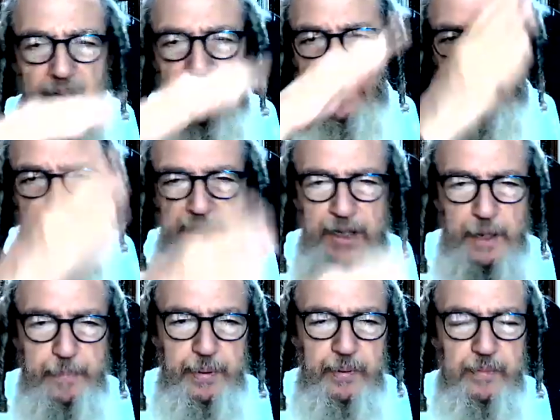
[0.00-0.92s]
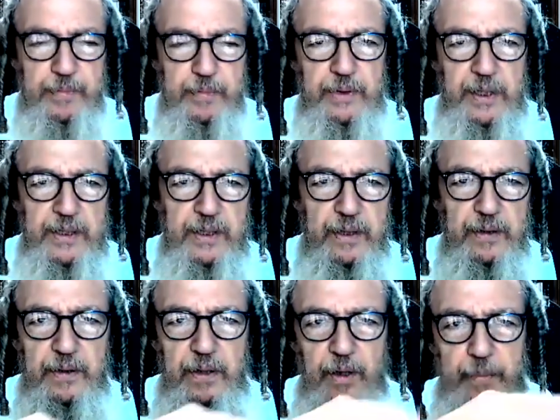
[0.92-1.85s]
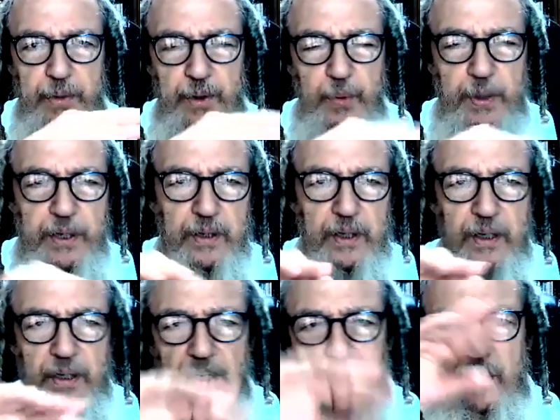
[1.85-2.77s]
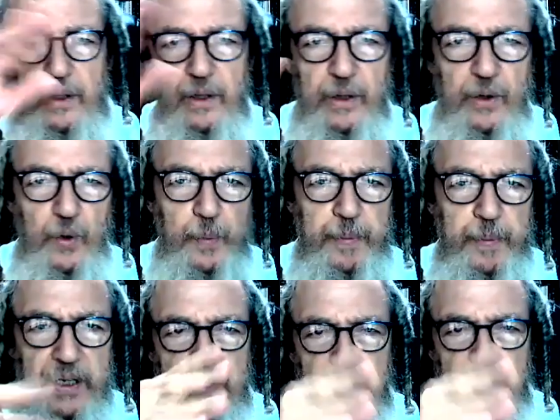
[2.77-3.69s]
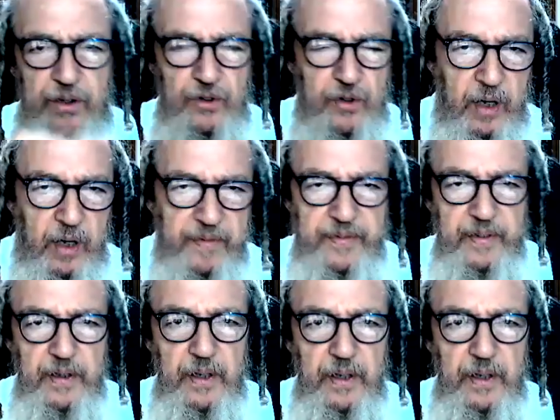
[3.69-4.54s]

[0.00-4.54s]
there's a dip there's a you know between the, the the two peaks there's a trough